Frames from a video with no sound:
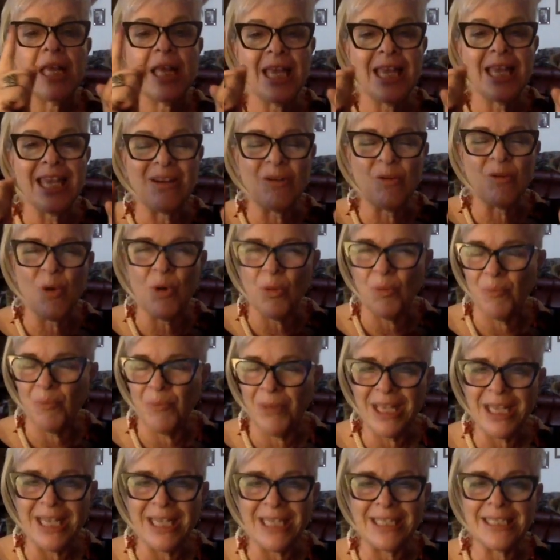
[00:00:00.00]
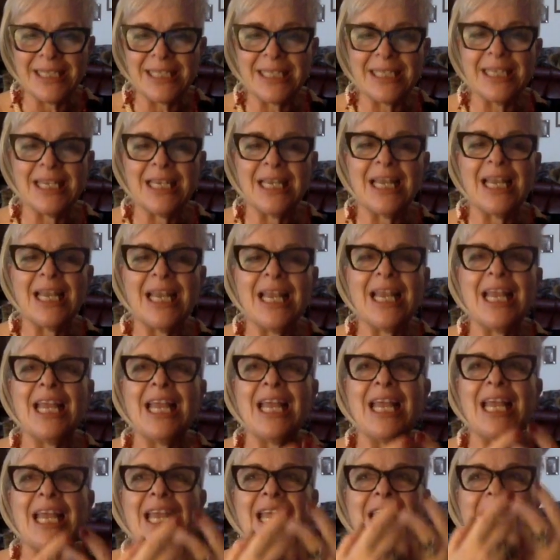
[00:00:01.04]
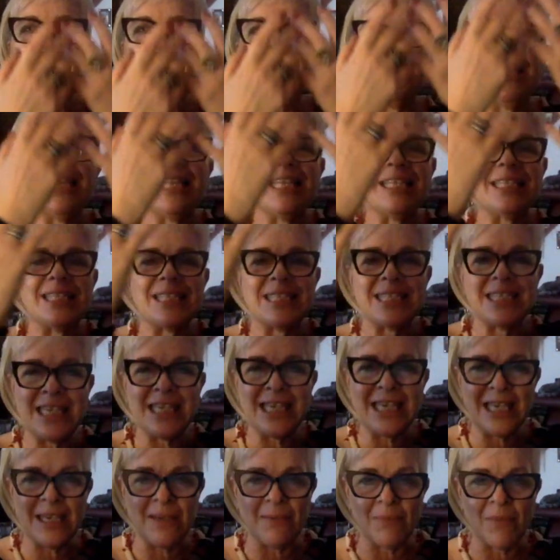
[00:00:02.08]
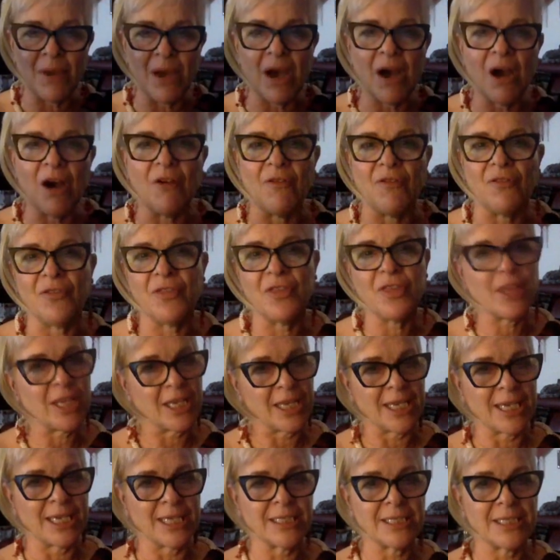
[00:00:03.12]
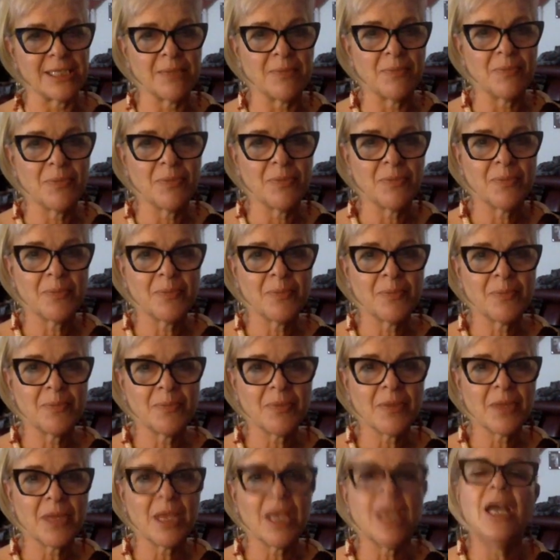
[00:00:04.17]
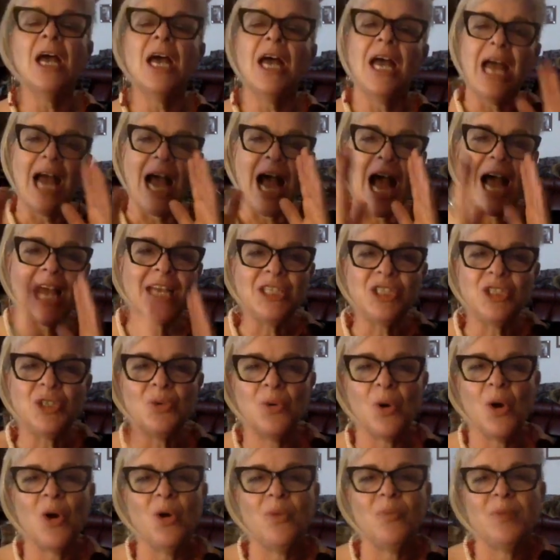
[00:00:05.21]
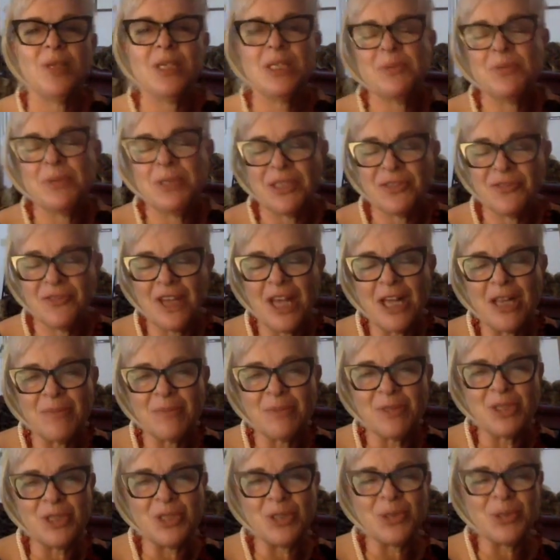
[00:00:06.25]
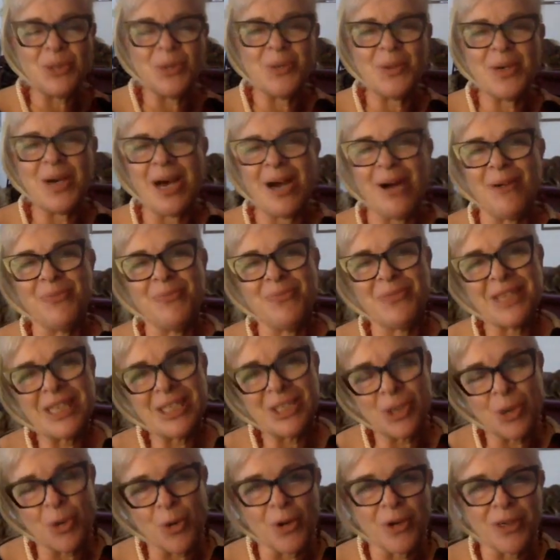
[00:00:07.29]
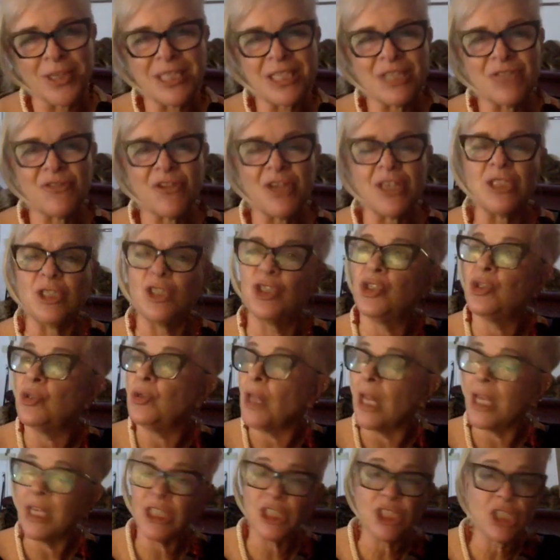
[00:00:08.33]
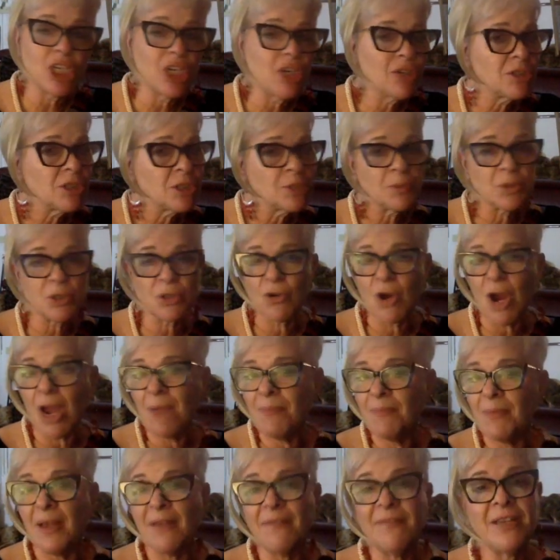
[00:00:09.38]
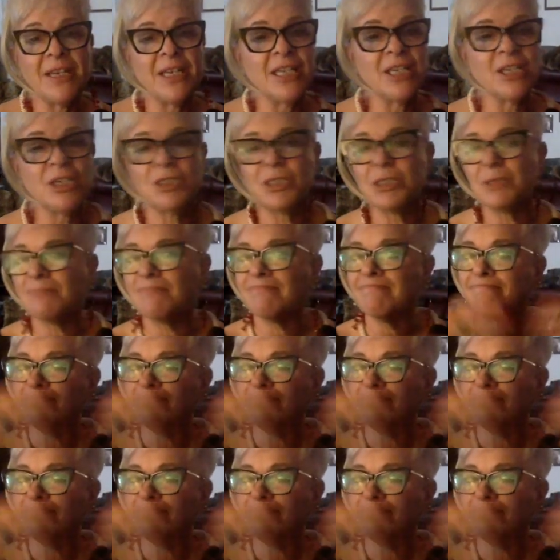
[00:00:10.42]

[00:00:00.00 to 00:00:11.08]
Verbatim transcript: it all means in the scheme of things. I do hope this was of help to you, um, Taurus friends. Do like, share, and subscribe my videos.